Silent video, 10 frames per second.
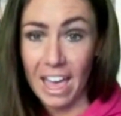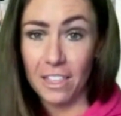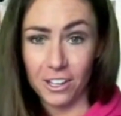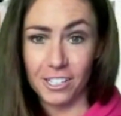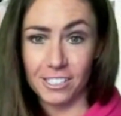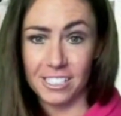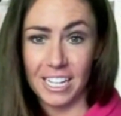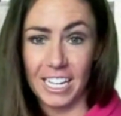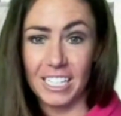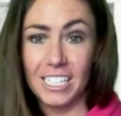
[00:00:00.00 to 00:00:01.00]
that
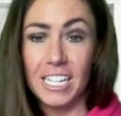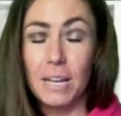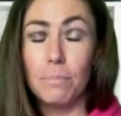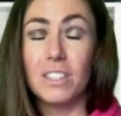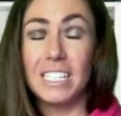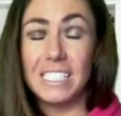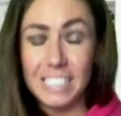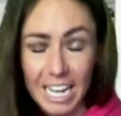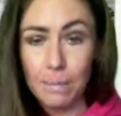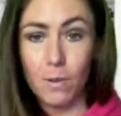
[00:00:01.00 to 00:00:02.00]
Thursday, the
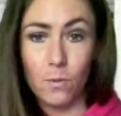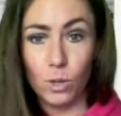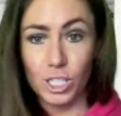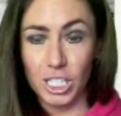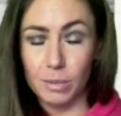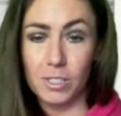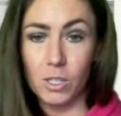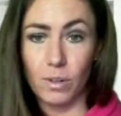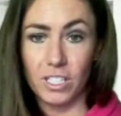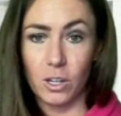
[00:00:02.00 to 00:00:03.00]
day before she was
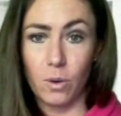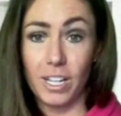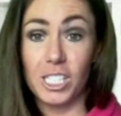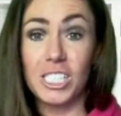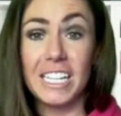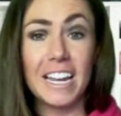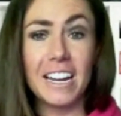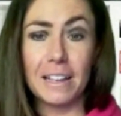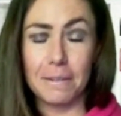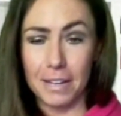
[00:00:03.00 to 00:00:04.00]
going to quit, she
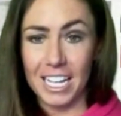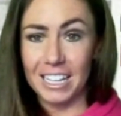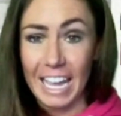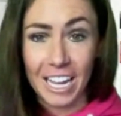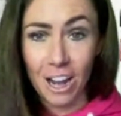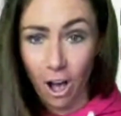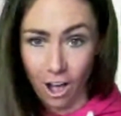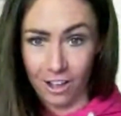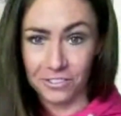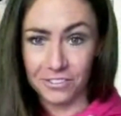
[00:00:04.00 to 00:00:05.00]
ended up getting laid
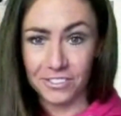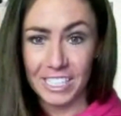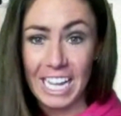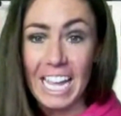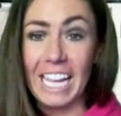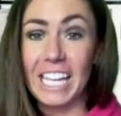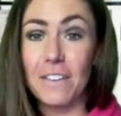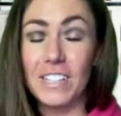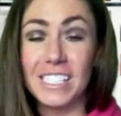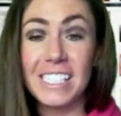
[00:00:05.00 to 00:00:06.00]
off and
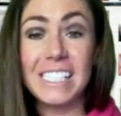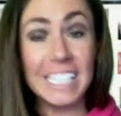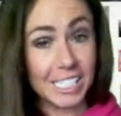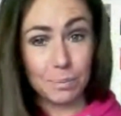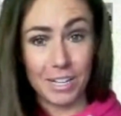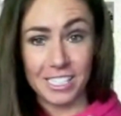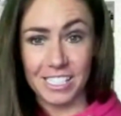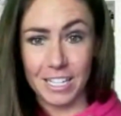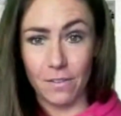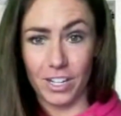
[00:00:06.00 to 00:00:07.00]
given six months
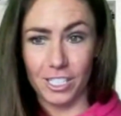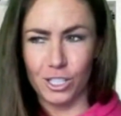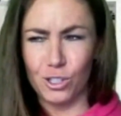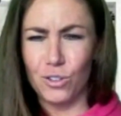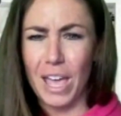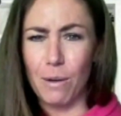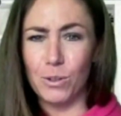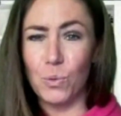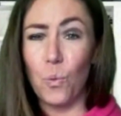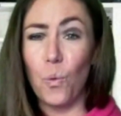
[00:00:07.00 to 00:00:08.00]
severance. So that
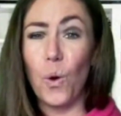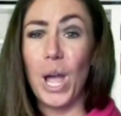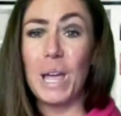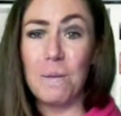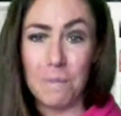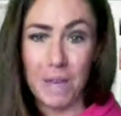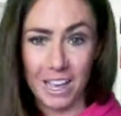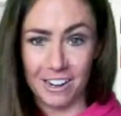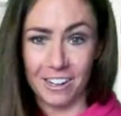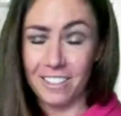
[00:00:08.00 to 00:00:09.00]
was way
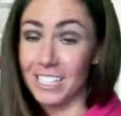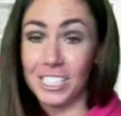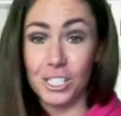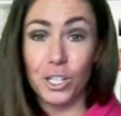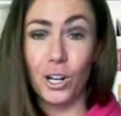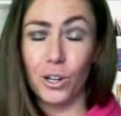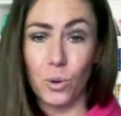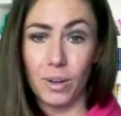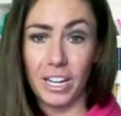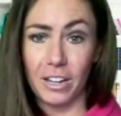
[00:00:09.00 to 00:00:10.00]
better than just her
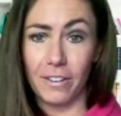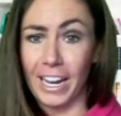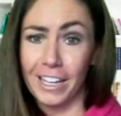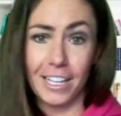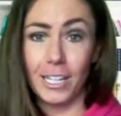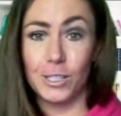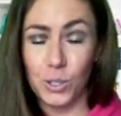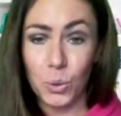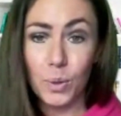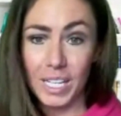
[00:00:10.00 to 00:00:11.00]
quitting, right? And getting
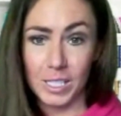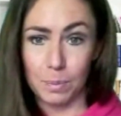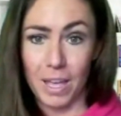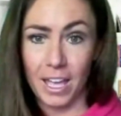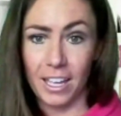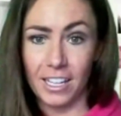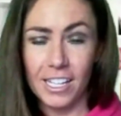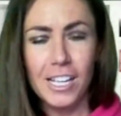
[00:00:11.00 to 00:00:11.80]
two weeks pay.